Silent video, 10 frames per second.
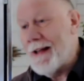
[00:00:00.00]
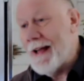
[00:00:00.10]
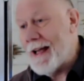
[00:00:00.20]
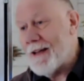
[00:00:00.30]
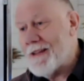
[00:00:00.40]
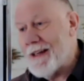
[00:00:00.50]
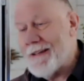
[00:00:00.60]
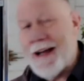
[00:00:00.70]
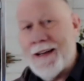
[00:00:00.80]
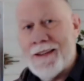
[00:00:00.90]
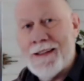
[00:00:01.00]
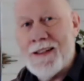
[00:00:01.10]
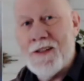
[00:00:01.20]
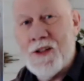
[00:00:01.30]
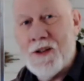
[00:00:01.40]
and then I think
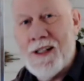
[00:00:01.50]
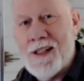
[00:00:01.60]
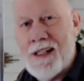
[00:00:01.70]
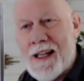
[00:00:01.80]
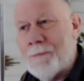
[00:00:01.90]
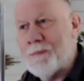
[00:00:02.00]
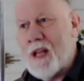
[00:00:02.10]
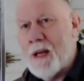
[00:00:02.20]
that there is a